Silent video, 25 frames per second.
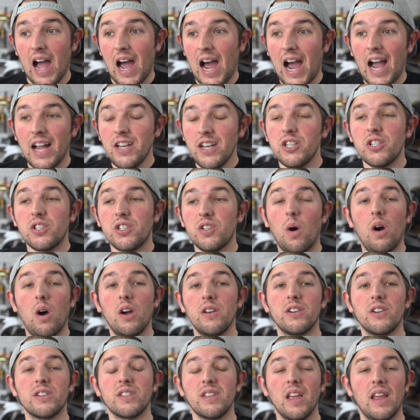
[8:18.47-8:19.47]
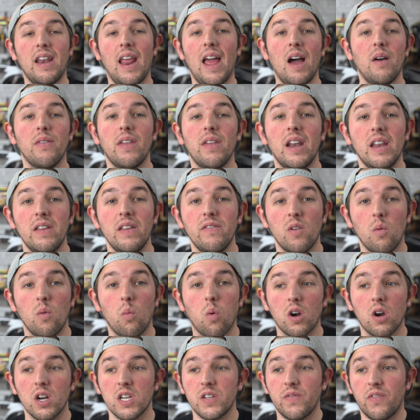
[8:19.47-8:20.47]
I just don't understand how that even
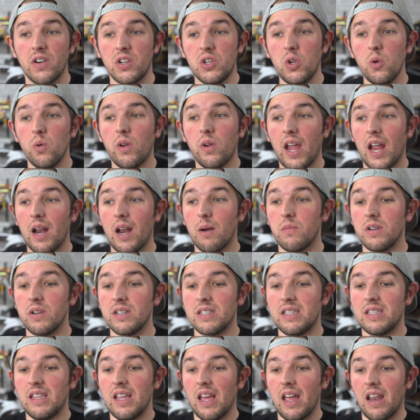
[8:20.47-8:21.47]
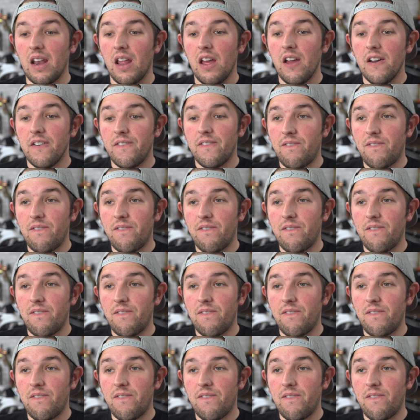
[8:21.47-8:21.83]
works for two cameras that